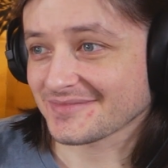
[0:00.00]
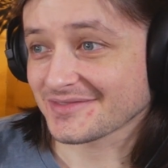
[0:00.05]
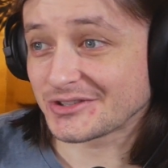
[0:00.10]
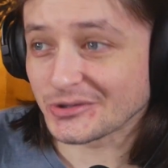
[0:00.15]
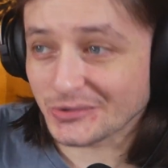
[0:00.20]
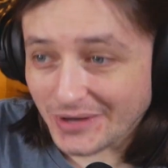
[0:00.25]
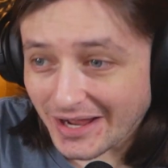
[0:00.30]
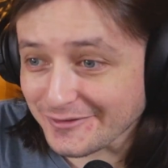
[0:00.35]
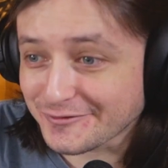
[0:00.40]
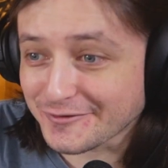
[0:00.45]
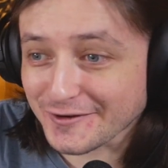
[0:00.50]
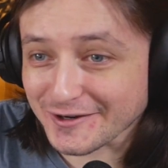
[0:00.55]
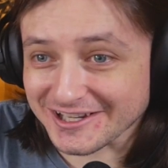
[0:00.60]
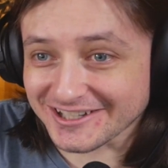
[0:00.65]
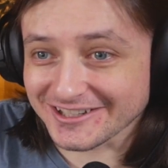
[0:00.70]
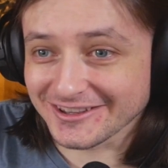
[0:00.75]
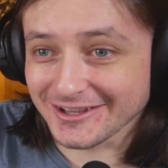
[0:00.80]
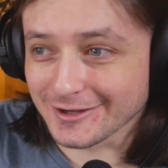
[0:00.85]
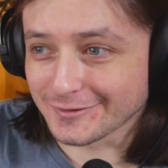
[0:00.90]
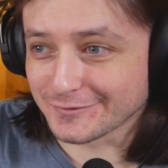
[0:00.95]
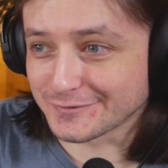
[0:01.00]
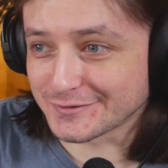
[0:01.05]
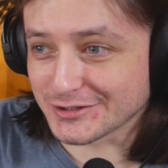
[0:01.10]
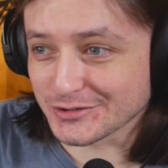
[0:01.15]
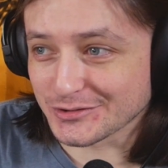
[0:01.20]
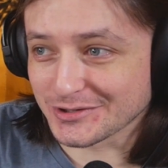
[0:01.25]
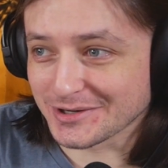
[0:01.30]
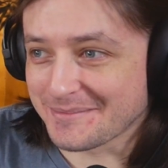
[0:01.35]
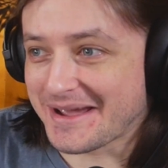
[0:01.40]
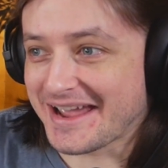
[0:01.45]
Dude, I fucking love
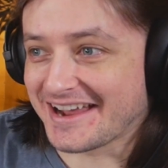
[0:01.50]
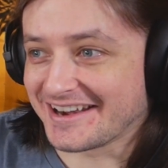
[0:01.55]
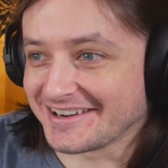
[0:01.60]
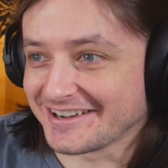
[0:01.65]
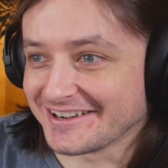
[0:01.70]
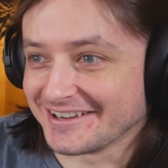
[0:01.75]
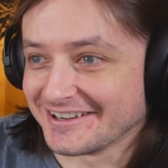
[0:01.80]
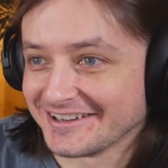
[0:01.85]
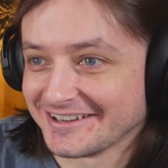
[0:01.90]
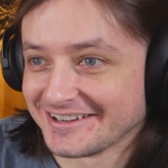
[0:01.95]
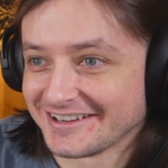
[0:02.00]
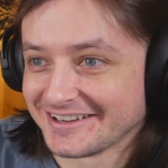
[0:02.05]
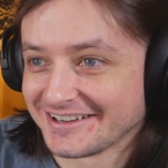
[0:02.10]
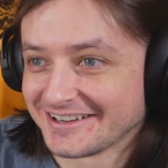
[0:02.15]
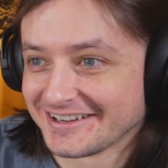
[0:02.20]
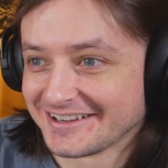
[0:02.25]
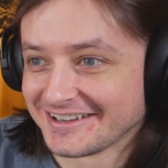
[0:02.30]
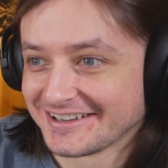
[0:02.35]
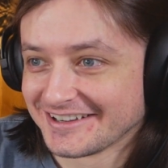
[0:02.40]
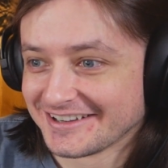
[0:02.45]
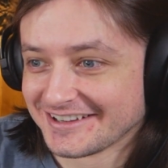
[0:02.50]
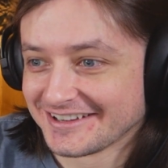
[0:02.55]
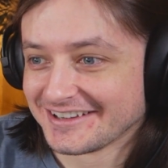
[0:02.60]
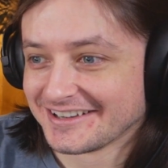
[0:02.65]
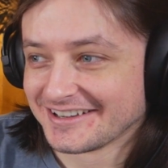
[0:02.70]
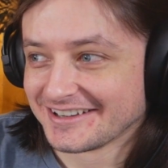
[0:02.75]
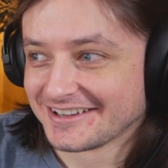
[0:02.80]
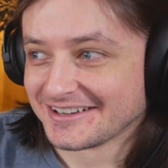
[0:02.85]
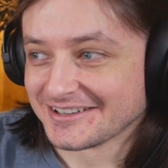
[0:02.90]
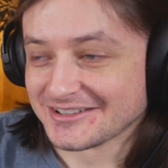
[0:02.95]
Dude Amanda.
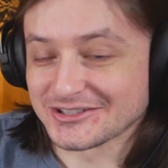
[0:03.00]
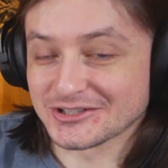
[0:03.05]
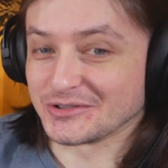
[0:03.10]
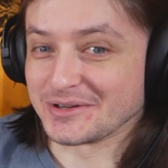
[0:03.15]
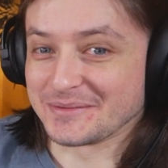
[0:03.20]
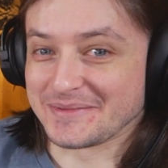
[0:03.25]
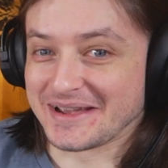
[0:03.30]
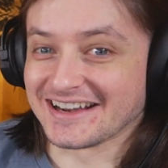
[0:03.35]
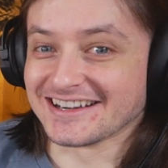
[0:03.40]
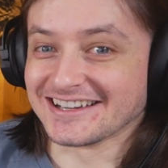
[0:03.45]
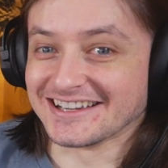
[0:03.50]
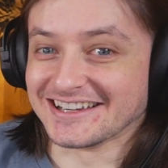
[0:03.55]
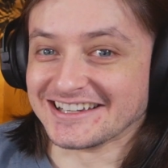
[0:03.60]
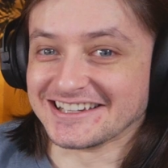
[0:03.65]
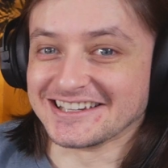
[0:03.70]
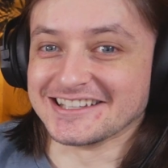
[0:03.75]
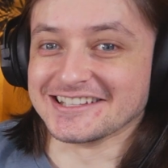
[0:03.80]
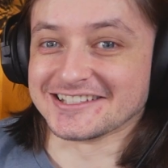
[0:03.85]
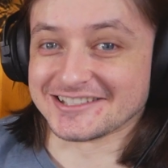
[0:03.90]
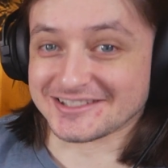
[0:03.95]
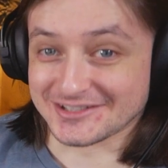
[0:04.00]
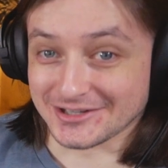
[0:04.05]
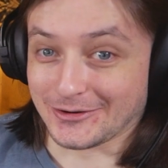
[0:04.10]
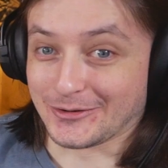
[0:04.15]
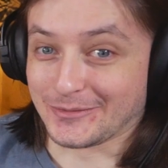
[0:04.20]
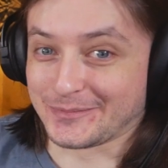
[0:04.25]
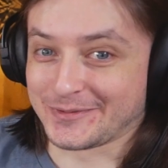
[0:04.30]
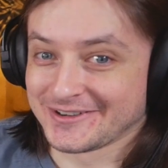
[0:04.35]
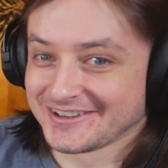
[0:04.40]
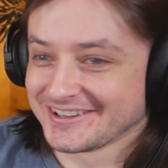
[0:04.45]
Dude Amanda is
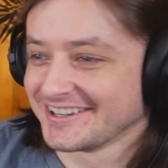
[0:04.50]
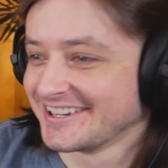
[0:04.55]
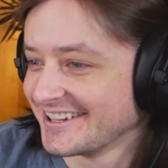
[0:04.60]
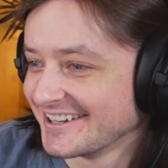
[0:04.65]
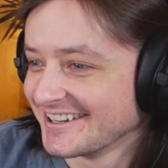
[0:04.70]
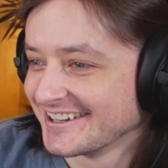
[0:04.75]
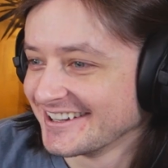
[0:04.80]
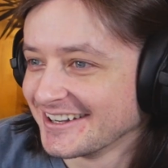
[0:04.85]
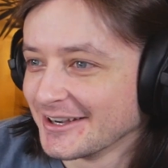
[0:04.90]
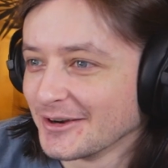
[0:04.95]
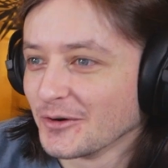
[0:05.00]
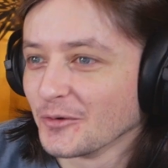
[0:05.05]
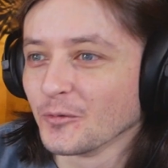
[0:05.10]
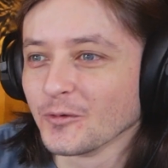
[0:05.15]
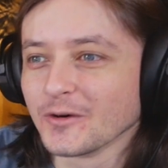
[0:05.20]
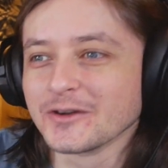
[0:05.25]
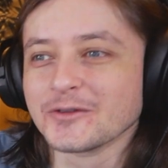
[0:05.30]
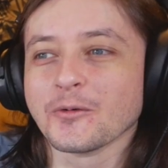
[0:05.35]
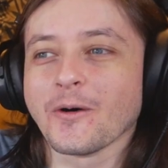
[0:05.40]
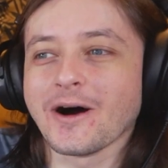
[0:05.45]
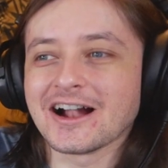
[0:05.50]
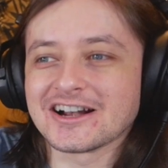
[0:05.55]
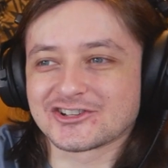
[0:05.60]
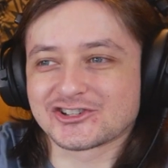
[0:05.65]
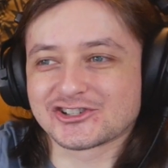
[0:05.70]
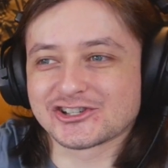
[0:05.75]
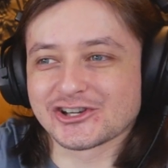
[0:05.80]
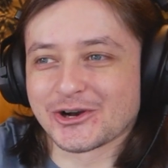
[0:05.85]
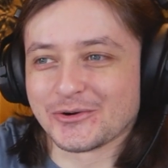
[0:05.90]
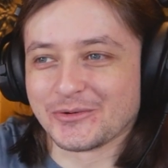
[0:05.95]
dope. Would watch
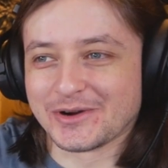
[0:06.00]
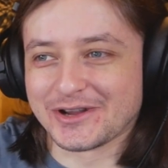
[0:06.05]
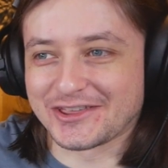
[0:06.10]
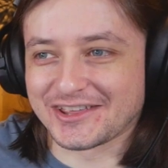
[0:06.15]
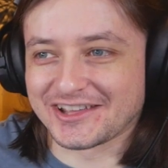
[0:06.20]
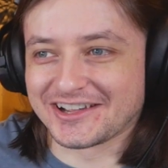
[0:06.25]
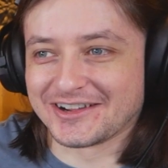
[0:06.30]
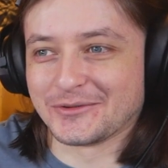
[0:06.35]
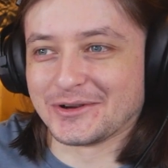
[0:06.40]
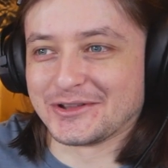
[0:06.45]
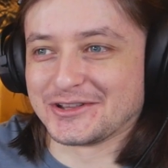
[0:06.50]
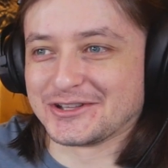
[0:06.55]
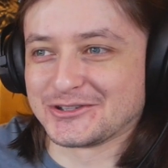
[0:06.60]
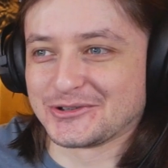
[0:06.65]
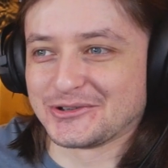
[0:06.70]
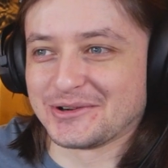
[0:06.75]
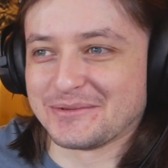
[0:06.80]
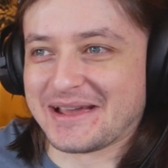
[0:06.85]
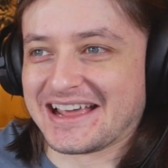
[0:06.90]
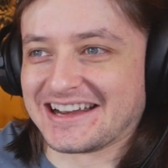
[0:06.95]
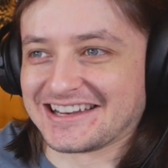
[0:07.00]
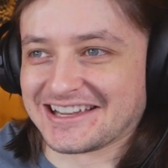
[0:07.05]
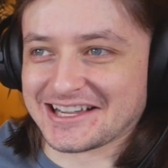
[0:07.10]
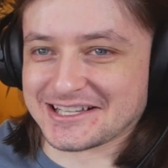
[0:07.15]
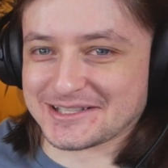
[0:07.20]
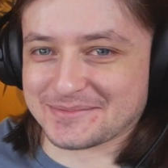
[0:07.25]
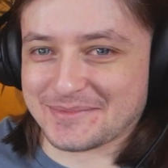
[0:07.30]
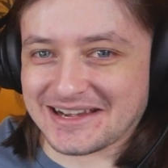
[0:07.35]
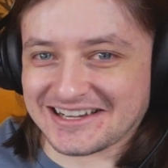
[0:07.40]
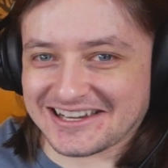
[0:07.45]
show with Dude Amanda
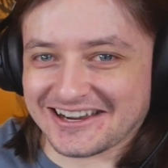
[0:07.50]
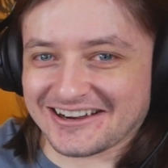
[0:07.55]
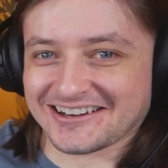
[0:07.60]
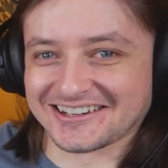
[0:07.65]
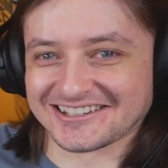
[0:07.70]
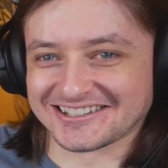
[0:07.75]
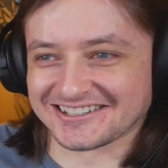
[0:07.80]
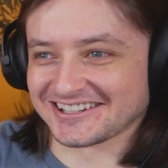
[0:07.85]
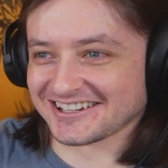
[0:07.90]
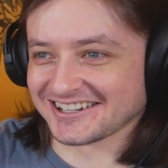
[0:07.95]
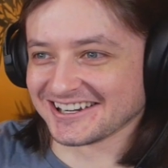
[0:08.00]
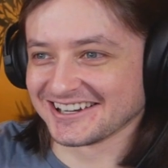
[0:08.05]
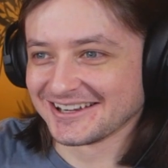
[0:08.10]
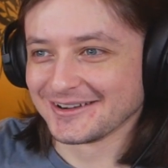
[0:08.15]
as main character.